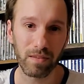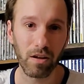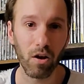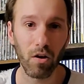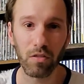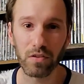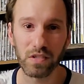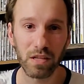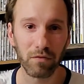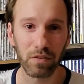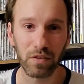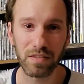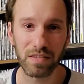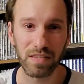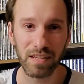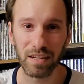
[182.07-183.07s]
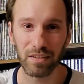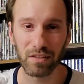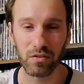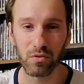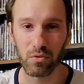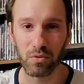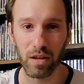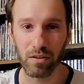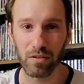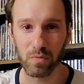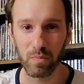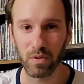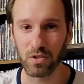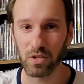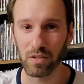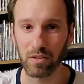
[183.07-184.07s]
all the stuff they're deciding to do now,
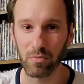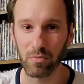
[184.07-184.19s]
especially